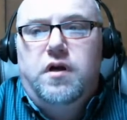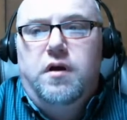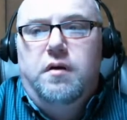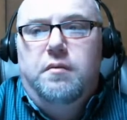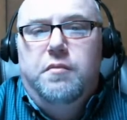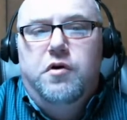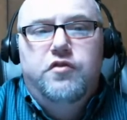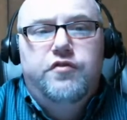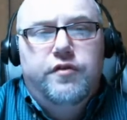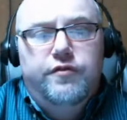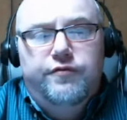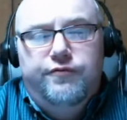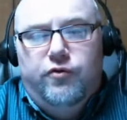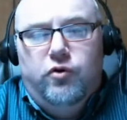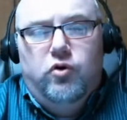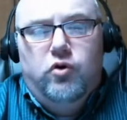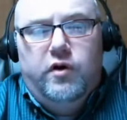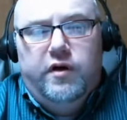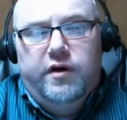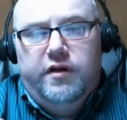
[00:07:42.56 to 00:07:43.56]
moving
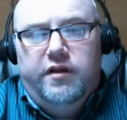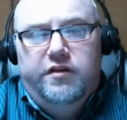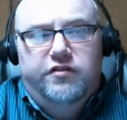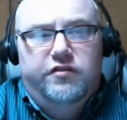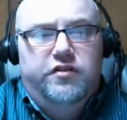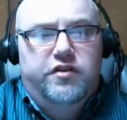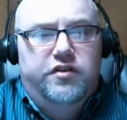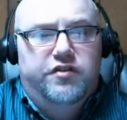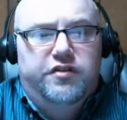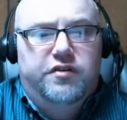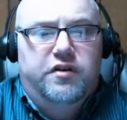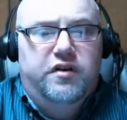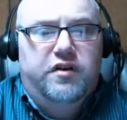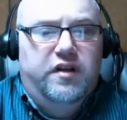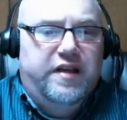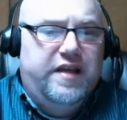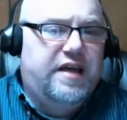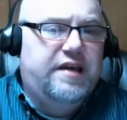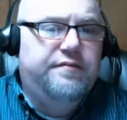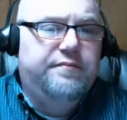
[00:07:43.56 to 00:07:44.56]
forward, let's just
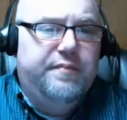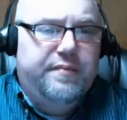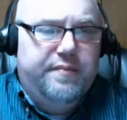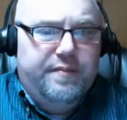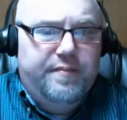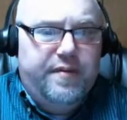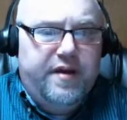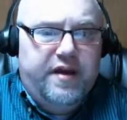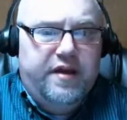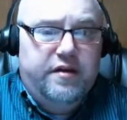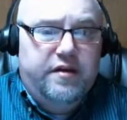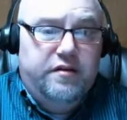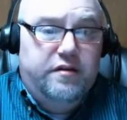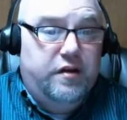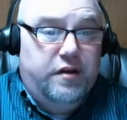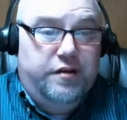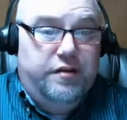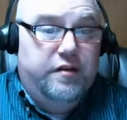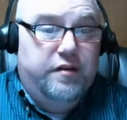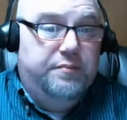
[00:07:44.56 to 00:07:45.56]
leave in
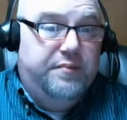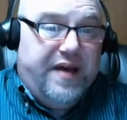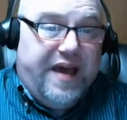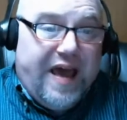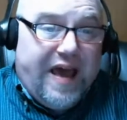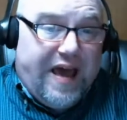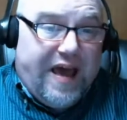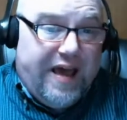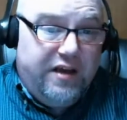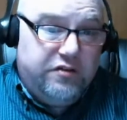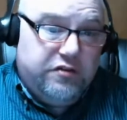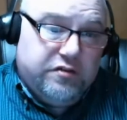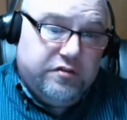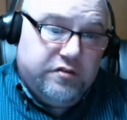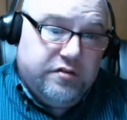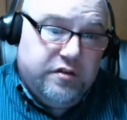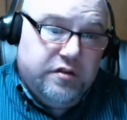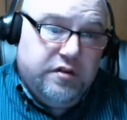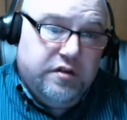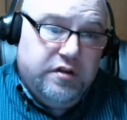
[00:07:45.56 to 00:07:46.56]
the
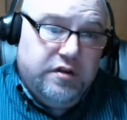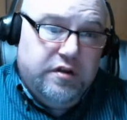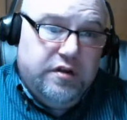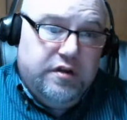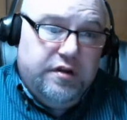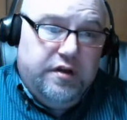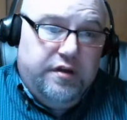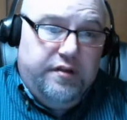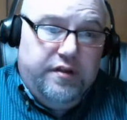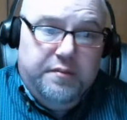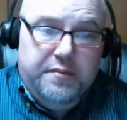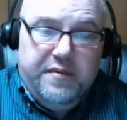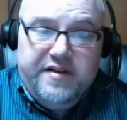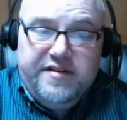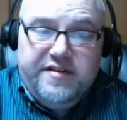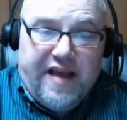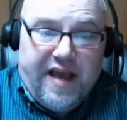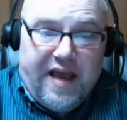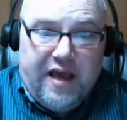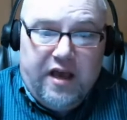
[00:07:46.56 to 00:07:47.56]
past the
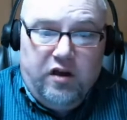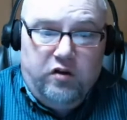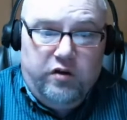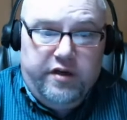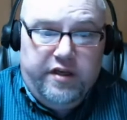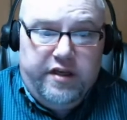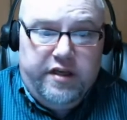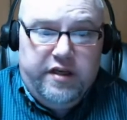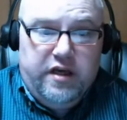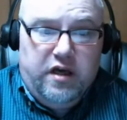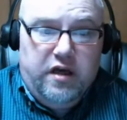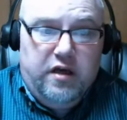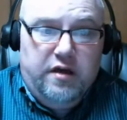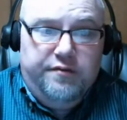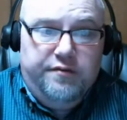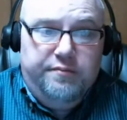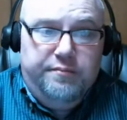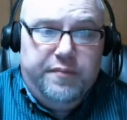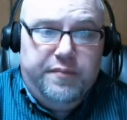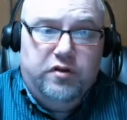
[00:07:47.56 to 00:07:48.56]
mentality
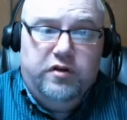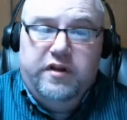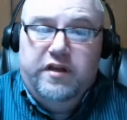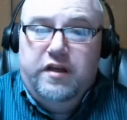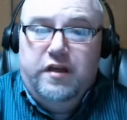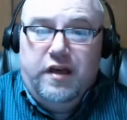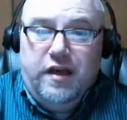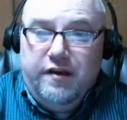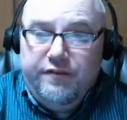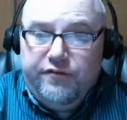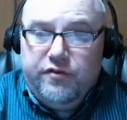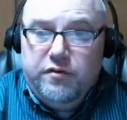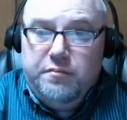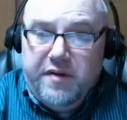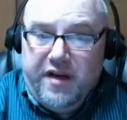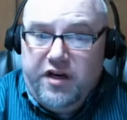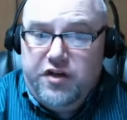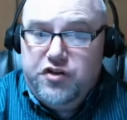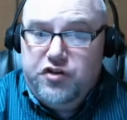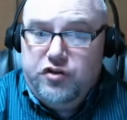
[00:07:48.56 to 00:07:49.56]
of building
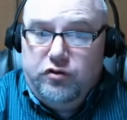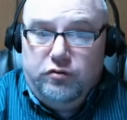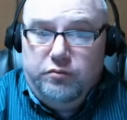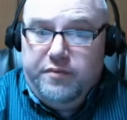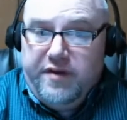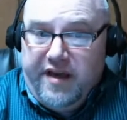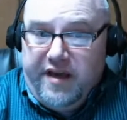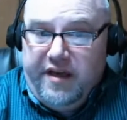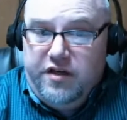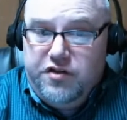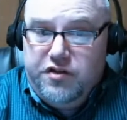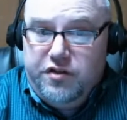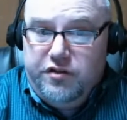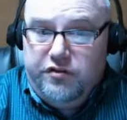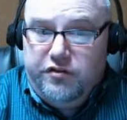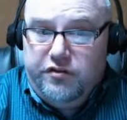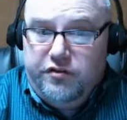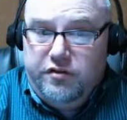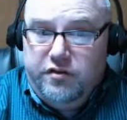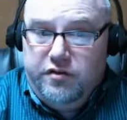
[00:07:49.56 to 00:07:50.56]
informational
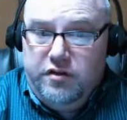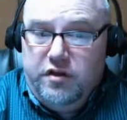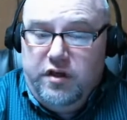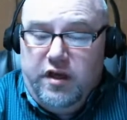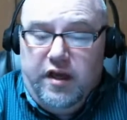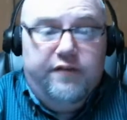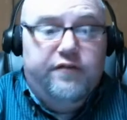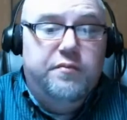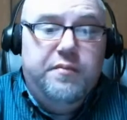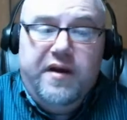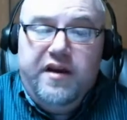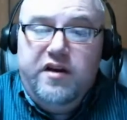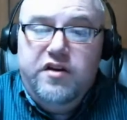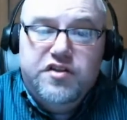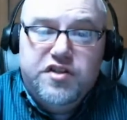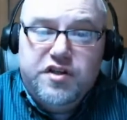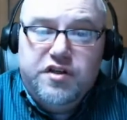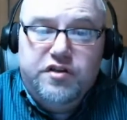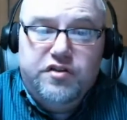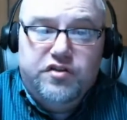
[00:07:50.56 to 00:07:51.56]
pages.
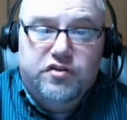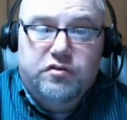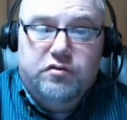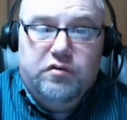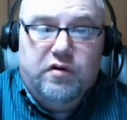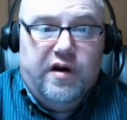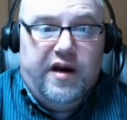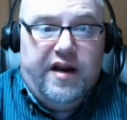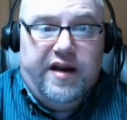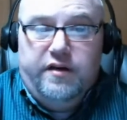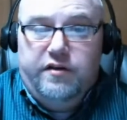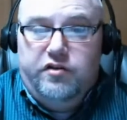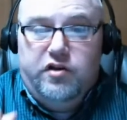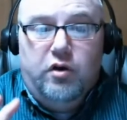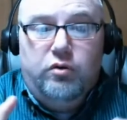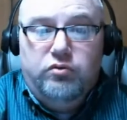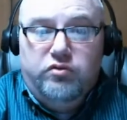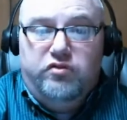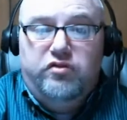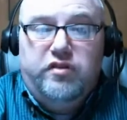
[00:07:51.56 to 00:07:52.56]
Information is great.
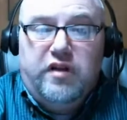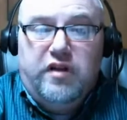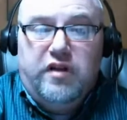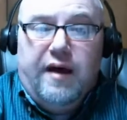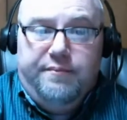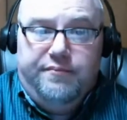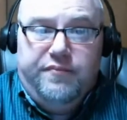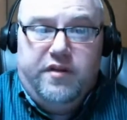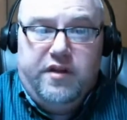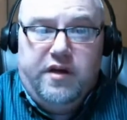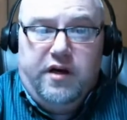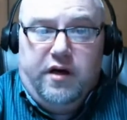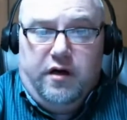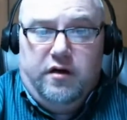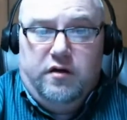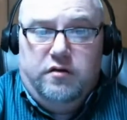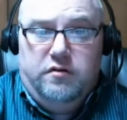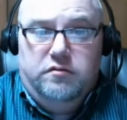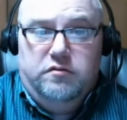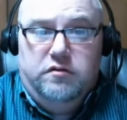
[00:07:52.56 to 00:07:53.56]
Don't stop
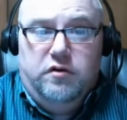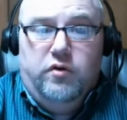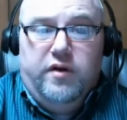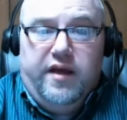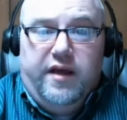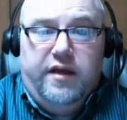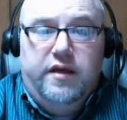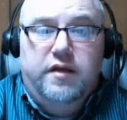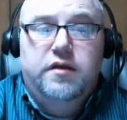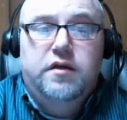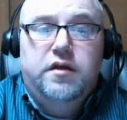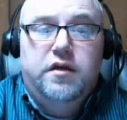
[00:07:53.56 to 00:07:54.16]
there, okay?